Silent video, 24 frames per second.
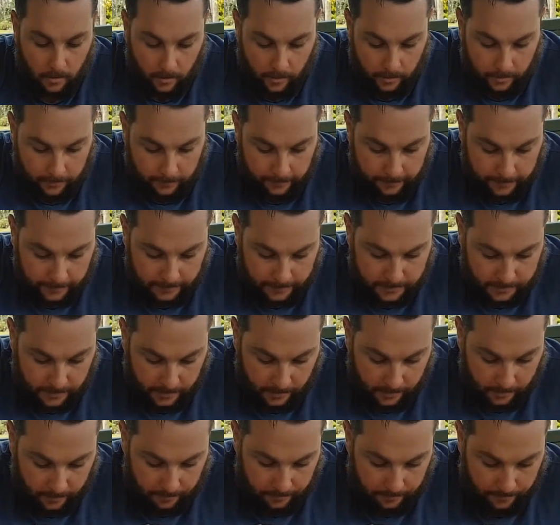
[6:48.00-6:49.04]
can fix that
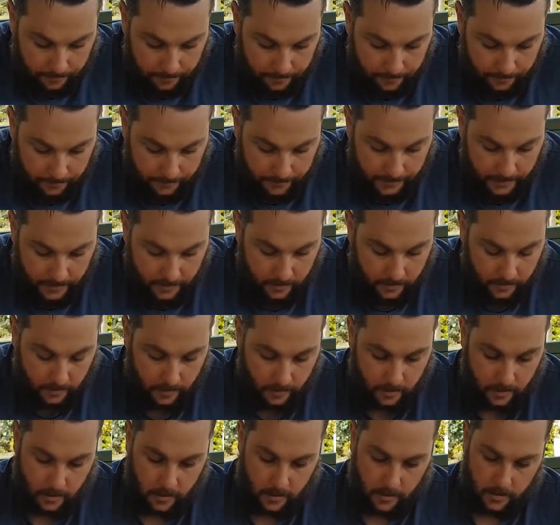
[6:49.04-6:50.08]
up.
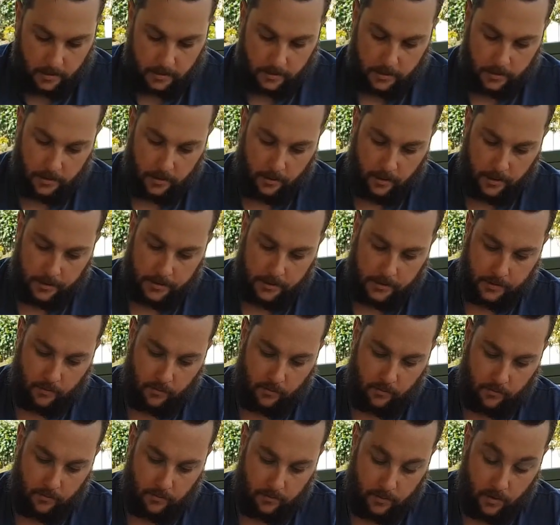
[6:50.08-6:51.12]
It's a nice
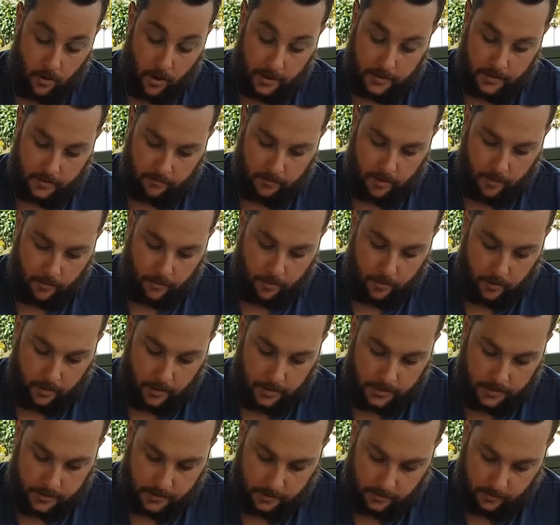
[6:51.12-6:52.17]

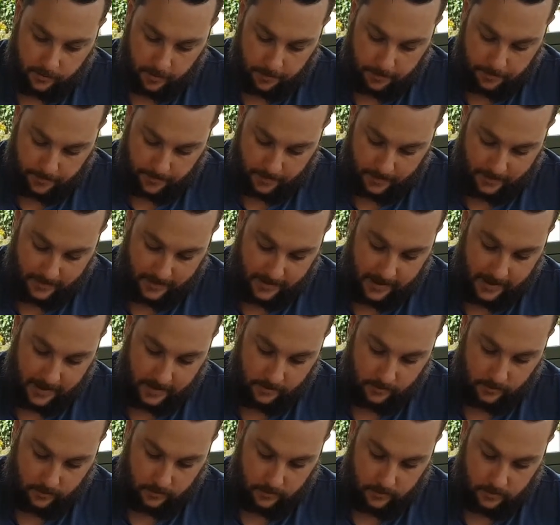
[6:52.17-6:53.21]
rubberized grip
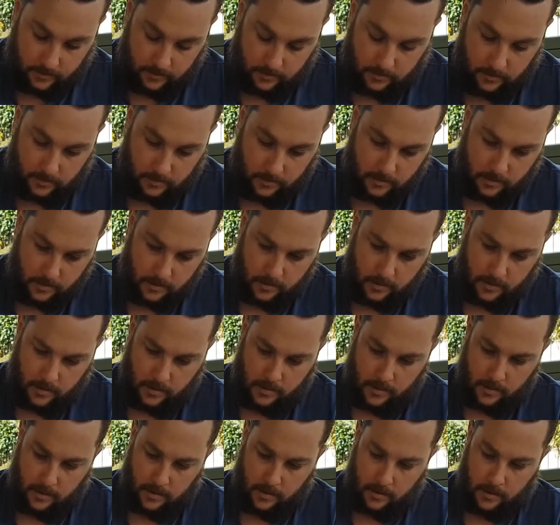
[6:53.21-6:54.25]
handle.
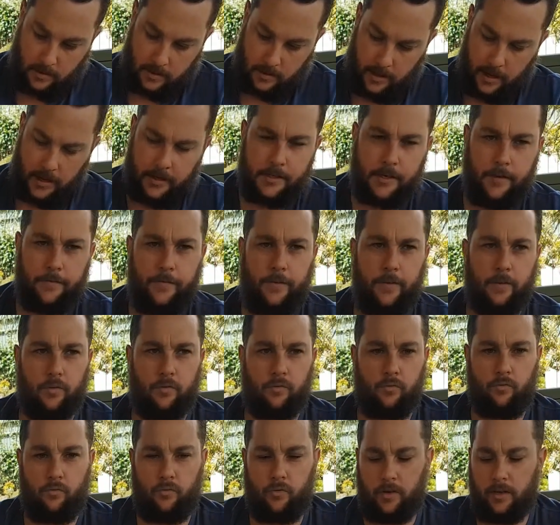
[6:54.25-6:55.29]
It actually feels
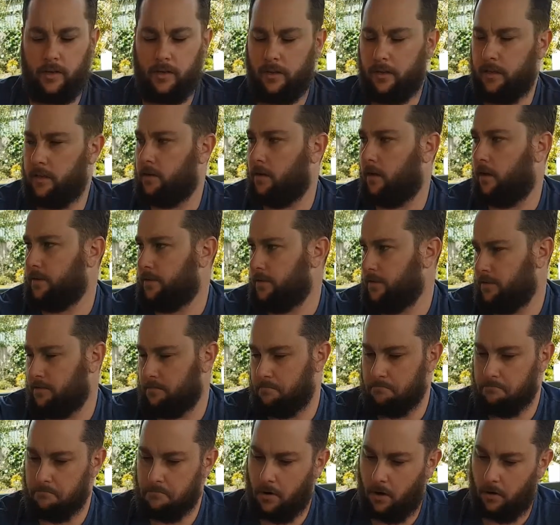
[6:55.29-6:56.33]
really nice. It just
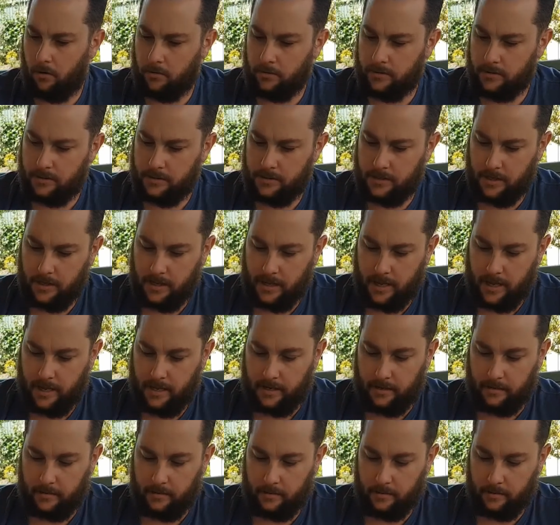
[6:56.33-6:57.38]
molds into your
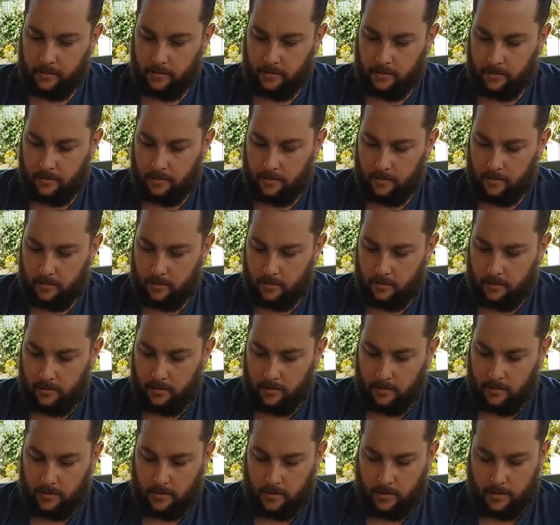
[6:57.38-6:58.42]
hand.
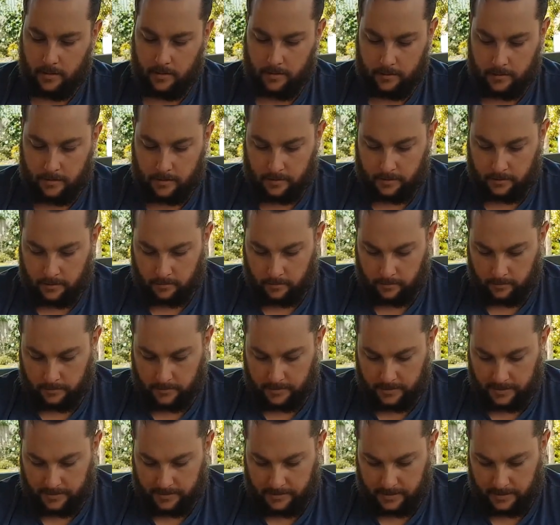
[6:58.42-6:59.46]
There's little
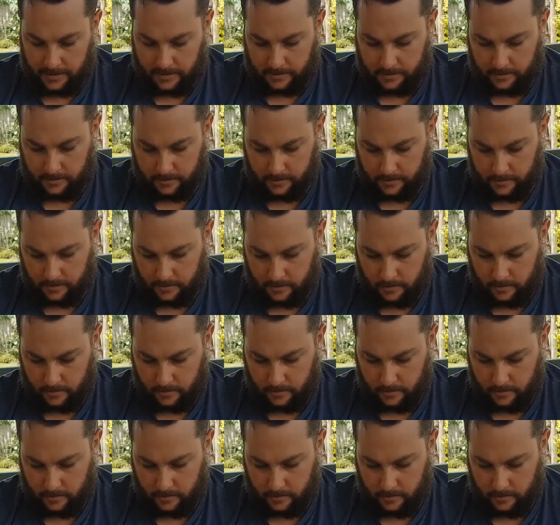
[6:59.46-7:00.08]
detents,